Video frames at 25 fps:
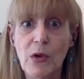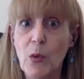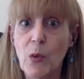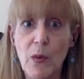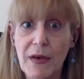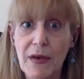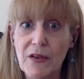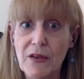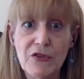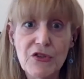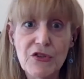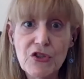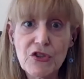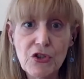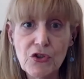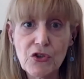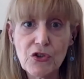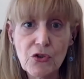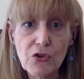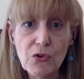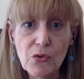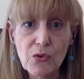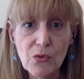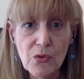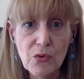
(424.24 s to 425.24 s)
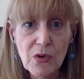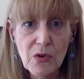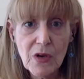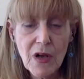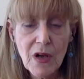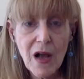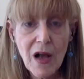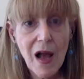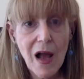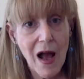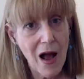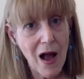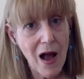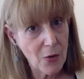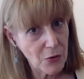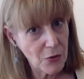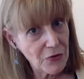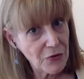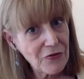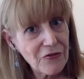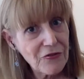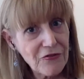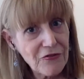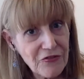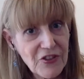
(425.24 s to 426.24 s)
knowing what else to do,
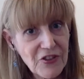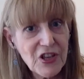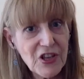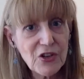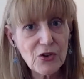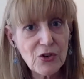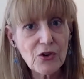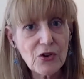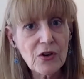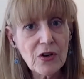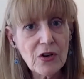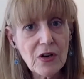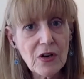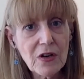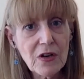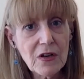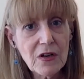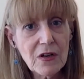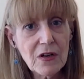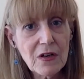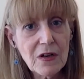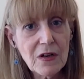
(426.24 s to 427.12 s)
out of fear,